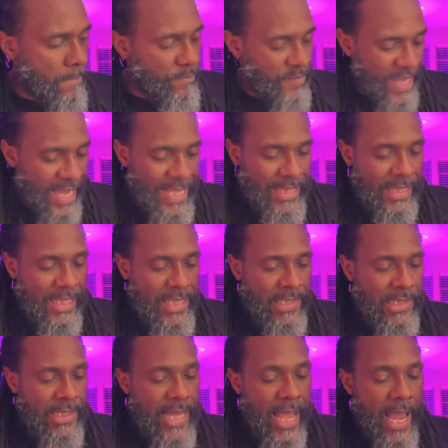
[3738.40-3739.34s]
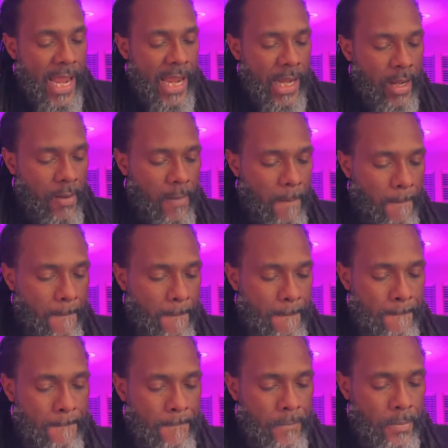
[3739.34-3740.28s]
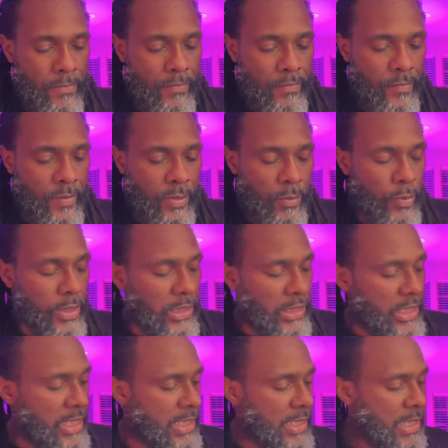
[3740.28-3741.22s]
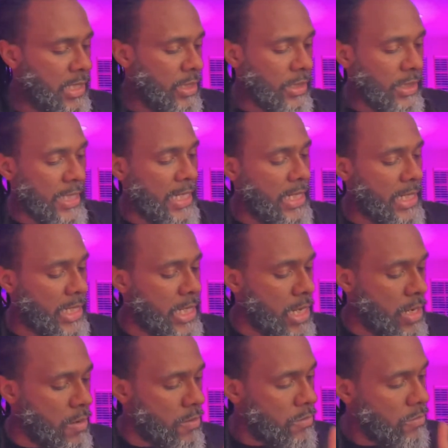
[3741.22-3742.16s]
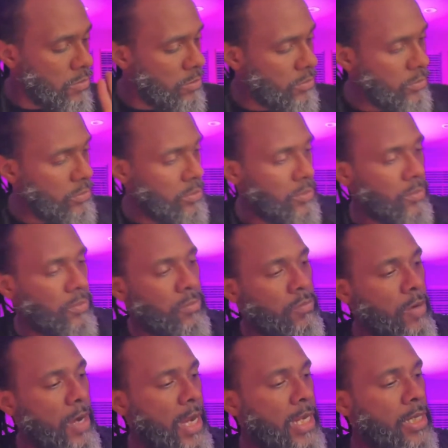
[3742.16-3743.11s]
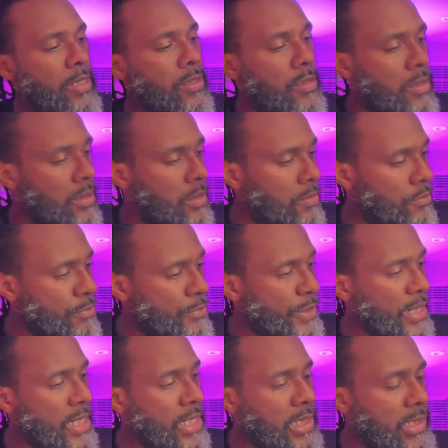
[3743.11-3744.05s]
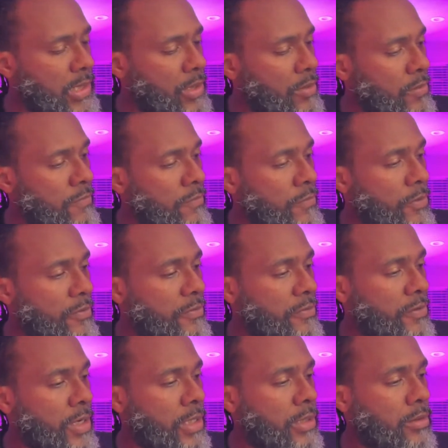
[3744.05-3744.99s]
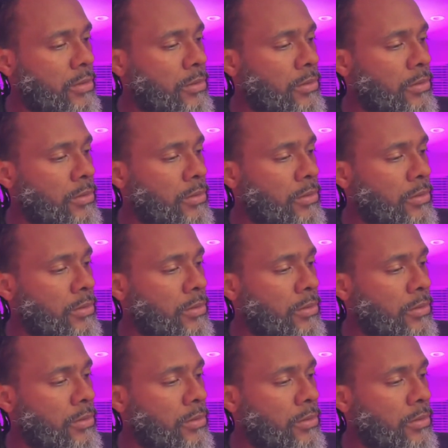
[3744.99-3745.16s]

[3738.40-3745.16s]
take this day, release it, let it go, right? Bring it to forefront.